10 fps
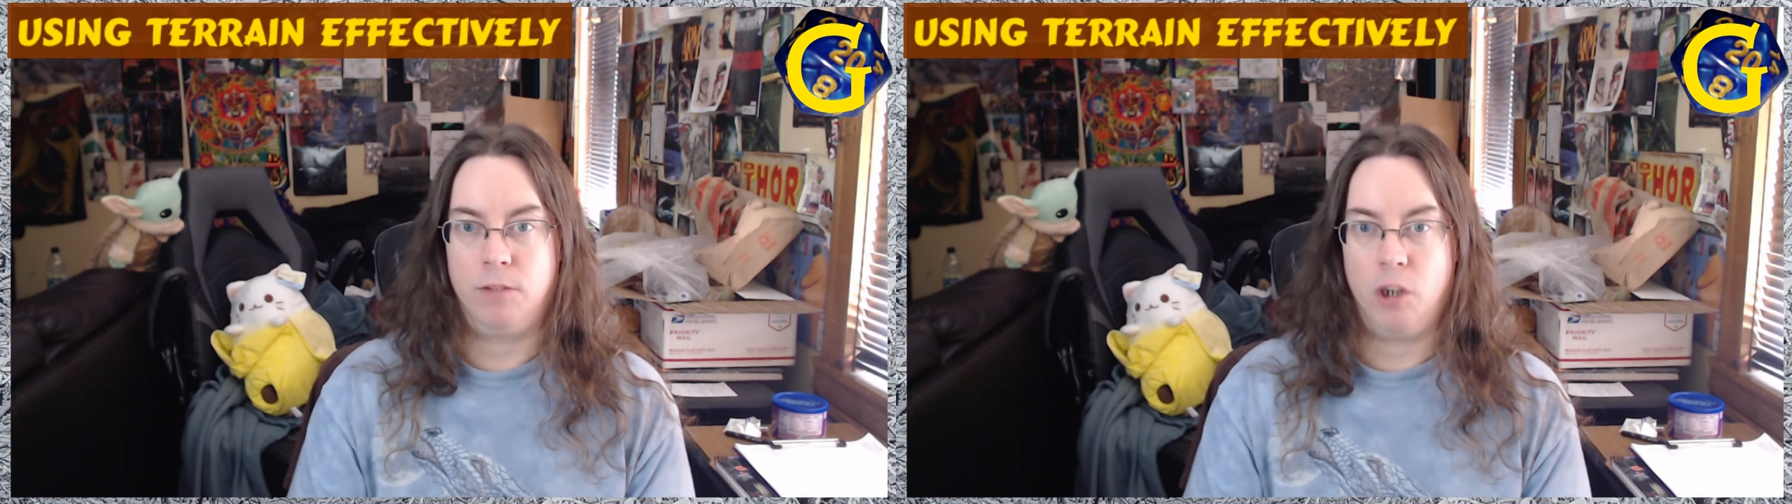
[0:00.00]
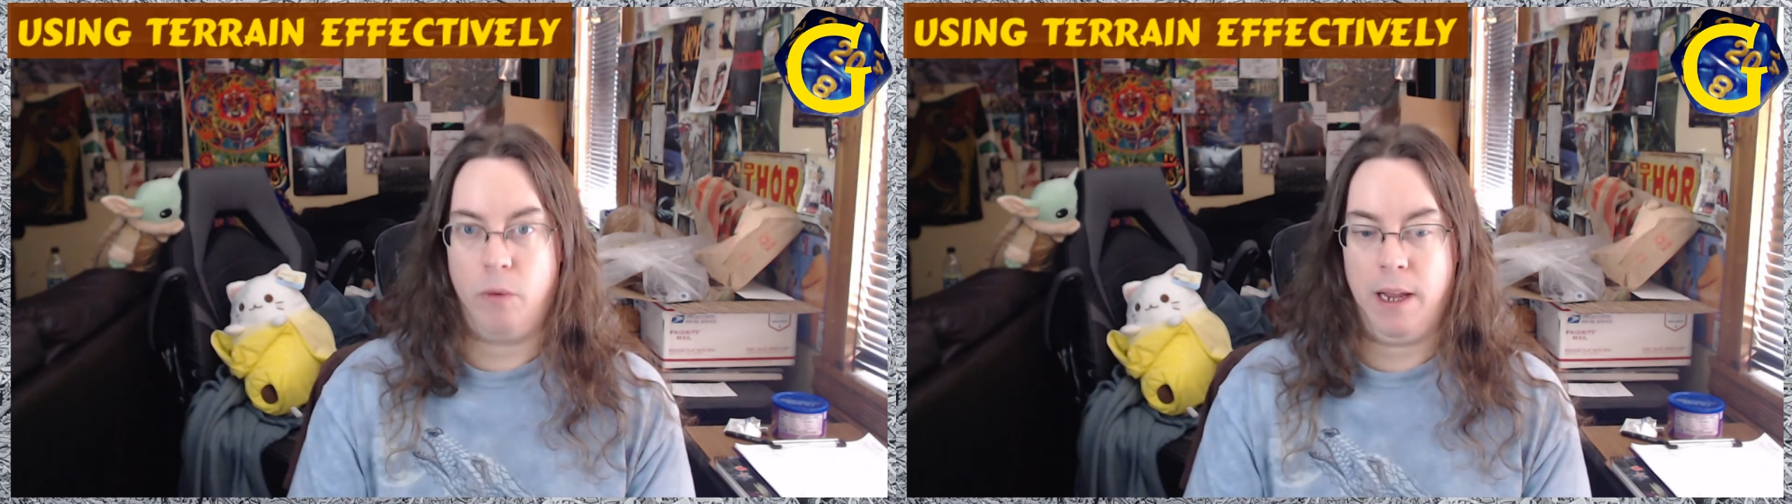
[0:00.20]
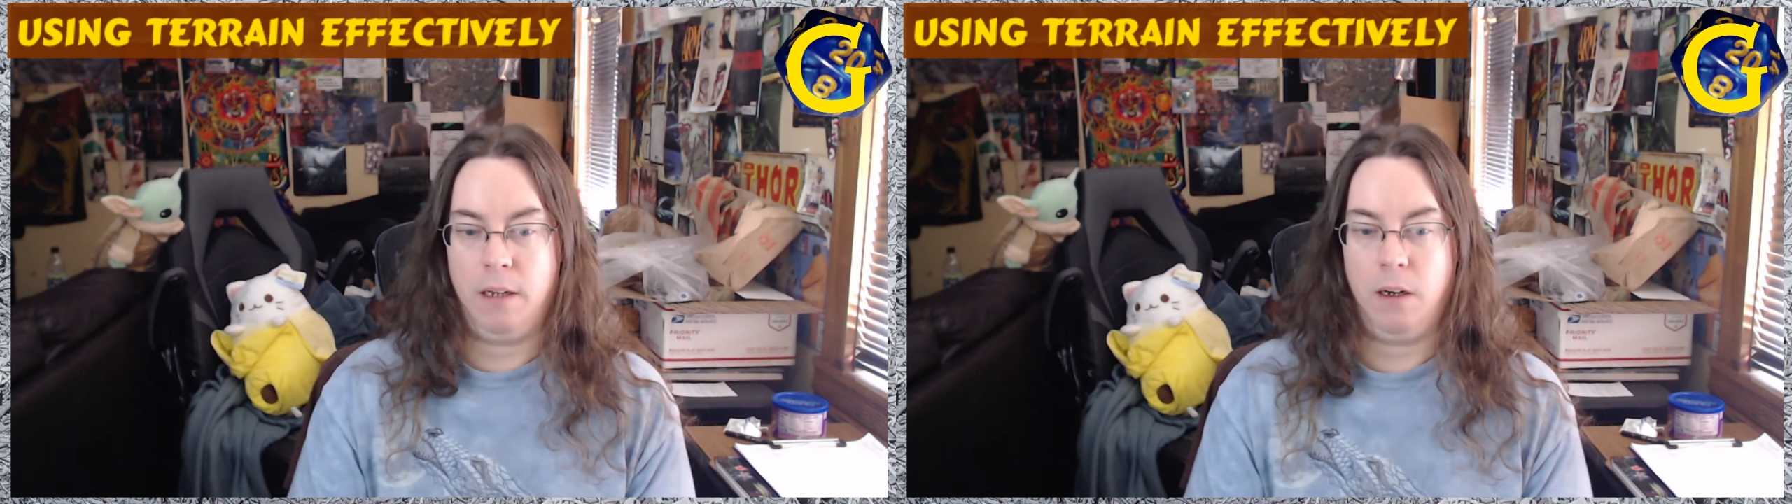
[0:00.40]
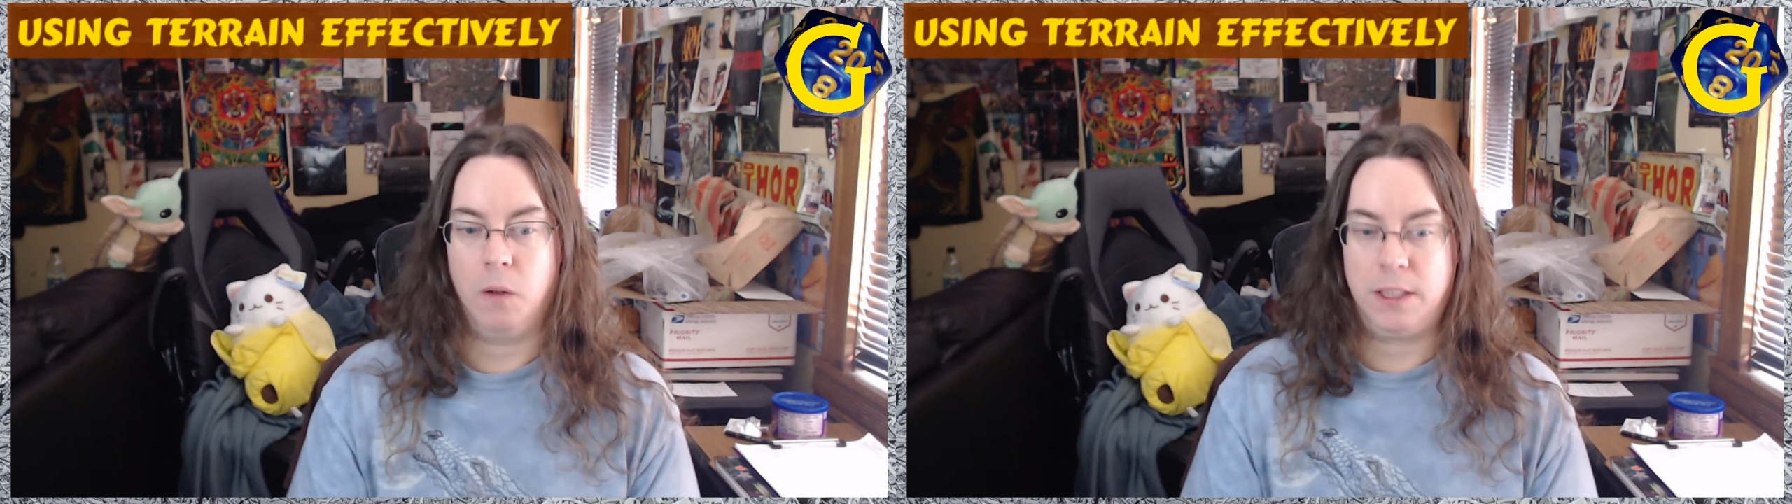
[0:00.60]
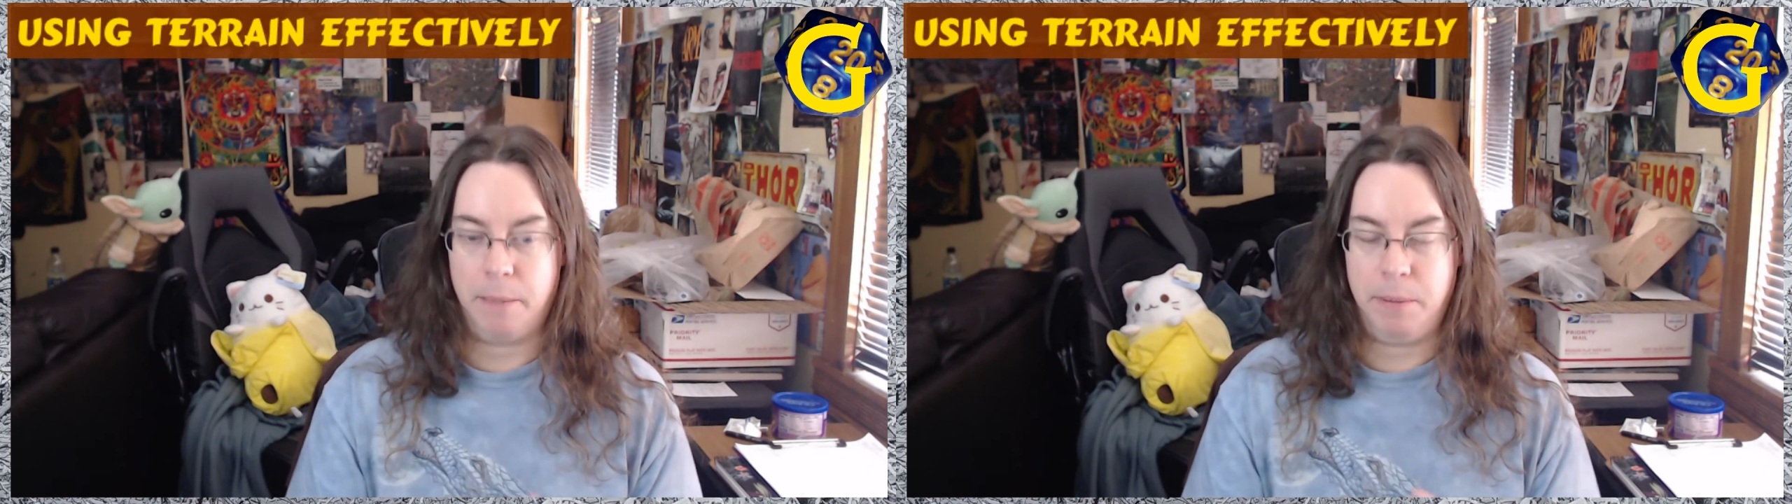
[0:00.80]
terrain,
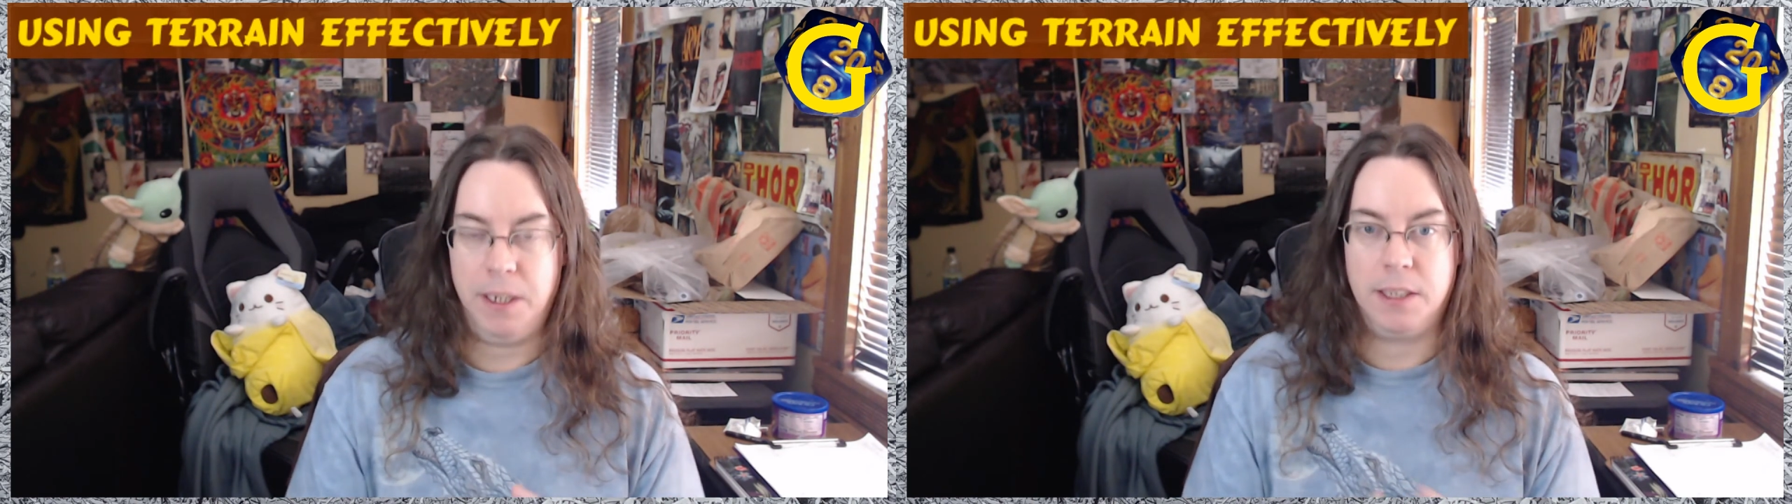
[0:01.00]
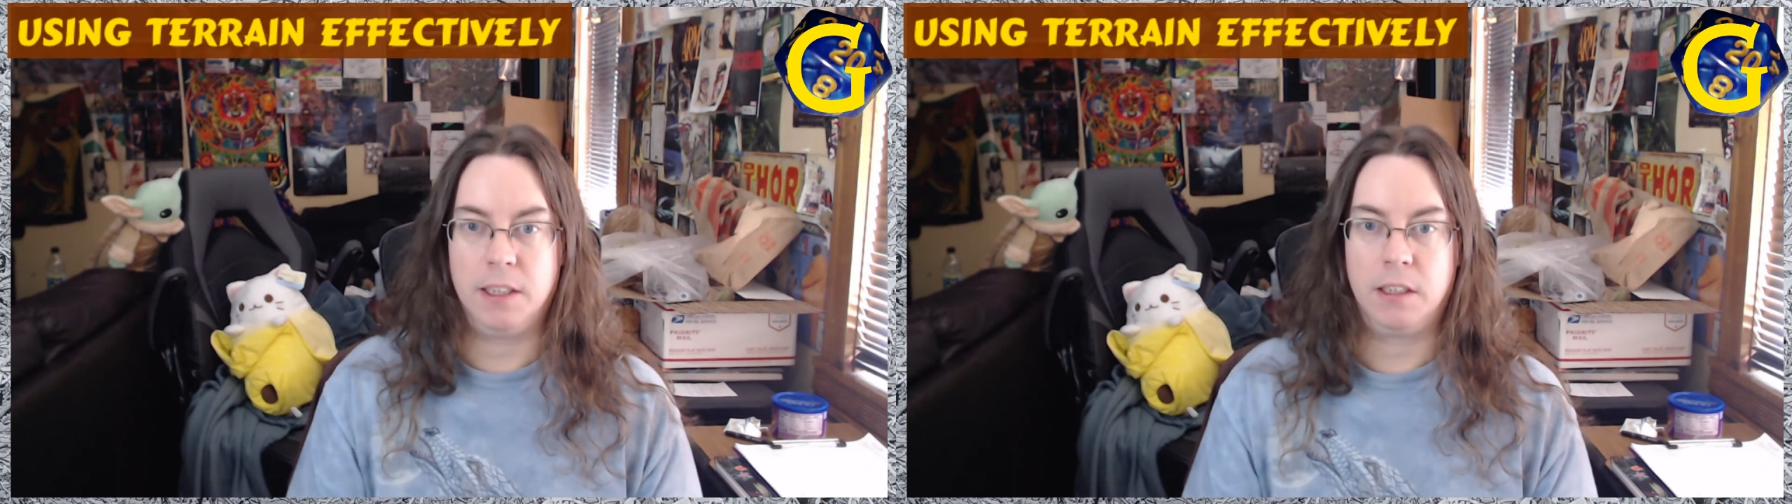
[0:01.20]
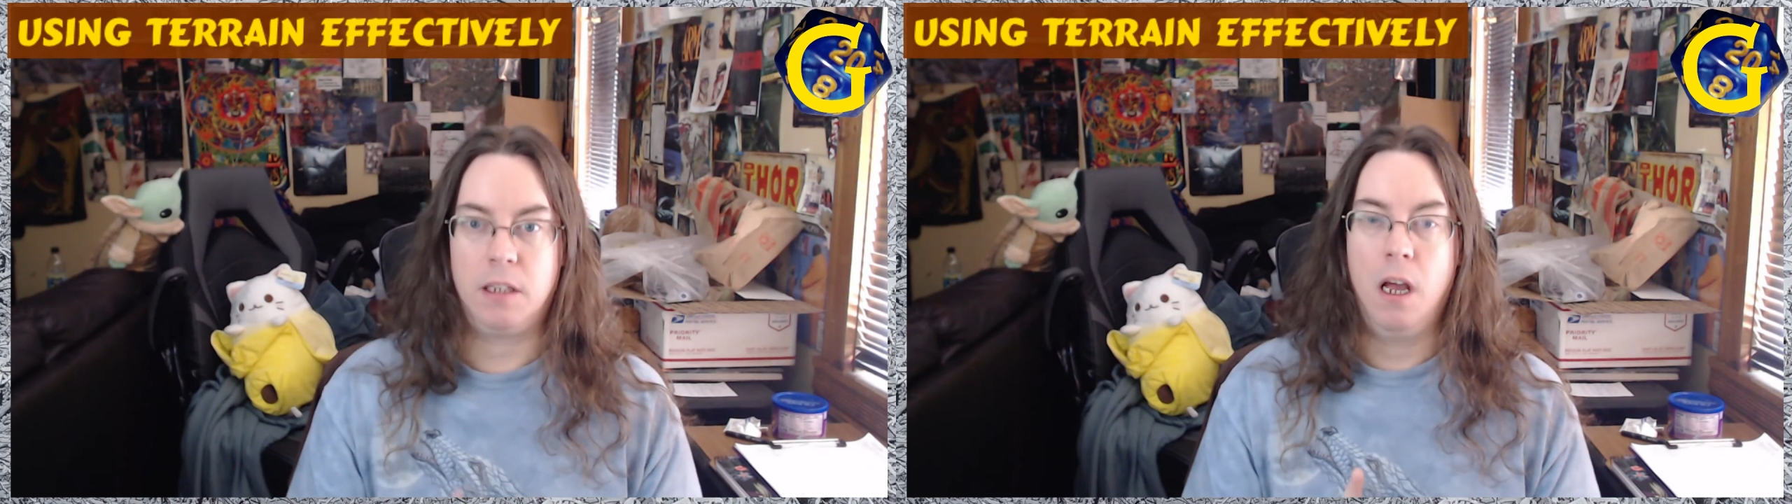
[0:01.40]
set pieces,